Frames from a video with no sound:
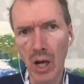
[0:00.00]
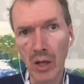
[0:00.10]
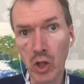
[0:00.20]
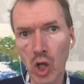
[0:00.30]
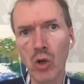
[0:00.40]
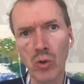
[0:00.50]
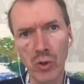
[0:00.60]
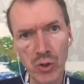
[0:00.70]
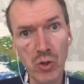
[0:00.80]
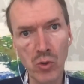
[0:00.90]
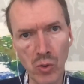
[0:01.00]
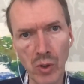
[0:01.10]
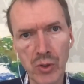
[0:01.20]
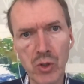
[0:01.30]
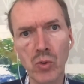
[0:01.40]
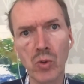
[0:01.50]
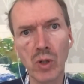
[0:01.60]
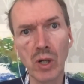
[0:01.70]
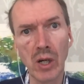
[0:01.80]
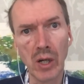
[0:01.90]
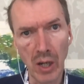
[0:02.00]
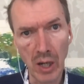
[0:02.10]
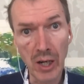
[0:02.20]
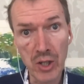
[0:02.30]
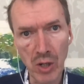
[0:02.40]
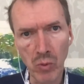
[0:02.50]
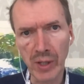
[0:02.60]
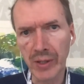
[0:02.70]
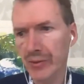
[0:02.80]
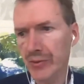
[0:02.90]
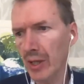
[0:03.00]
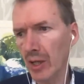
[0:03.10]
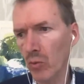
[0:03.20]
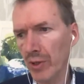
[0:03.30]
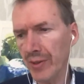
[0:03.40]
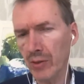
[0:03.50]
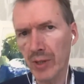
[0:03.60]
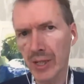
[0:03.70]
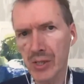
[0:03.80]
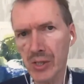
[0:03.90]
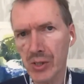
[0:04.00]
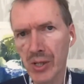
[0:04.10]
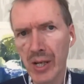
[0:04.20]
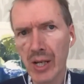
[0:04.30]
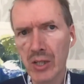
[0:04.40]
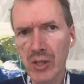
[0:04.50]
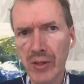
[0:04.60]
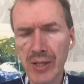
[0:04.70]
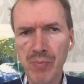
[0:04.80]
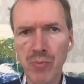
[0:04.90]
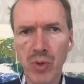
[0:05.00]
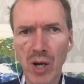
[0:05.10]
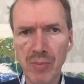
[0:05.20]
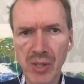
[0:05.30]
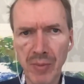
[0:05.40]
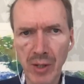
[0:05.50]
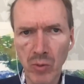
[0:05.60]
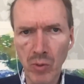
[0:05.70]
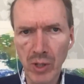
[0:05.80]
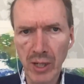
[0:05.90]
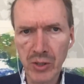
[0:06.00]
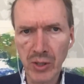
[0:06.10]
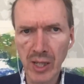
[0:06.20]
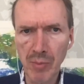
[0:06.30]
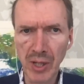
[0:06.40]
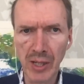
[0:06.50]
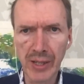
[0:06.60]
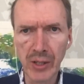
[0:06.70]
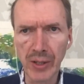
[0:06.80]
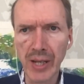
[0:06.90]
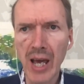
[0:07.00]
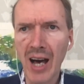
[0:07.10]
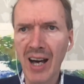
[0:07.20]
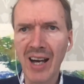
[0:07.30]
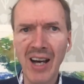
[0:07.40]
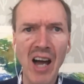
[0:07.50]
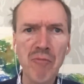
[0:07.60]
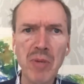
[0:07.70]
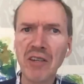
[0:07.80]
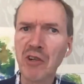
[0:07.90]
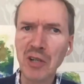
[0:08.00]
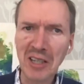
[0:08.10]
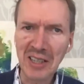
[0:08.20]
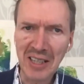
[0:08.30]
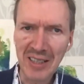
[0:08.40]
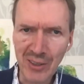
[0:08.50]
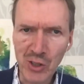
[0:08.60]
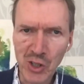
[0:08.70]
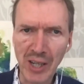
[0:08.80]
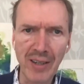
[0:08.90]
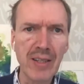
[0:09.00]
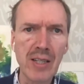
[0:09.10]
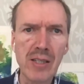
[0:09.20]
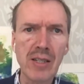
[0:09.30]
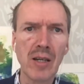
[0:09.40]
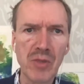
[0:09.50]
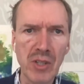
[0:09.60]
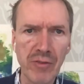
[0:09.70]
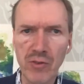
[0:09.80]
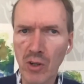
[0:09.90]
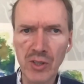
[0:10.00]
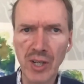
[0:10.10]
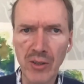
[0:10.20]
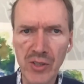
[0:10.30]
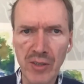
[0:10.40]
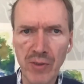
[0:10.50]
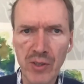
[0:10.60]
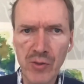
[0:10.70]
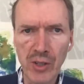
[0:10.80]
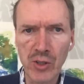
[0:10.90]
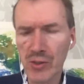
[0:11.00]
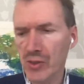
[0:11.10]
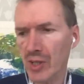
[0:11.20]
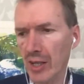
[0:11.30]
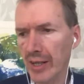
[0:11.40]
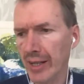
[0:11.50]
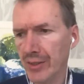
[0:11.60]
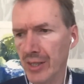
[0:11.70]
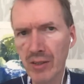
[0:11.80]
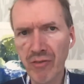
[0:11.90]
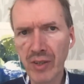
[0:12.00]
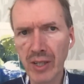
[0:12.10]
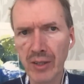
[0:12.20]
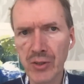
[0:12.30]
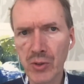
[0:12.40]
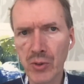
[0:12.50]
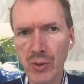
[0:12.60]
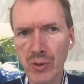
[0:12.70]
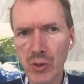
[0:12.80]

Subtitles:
known to larger ones with the crisis. So that's perhaps something we would like to keep an eye on. I've been a very lenient chair. In these times of lockdowns and restrictions, I didn't feel to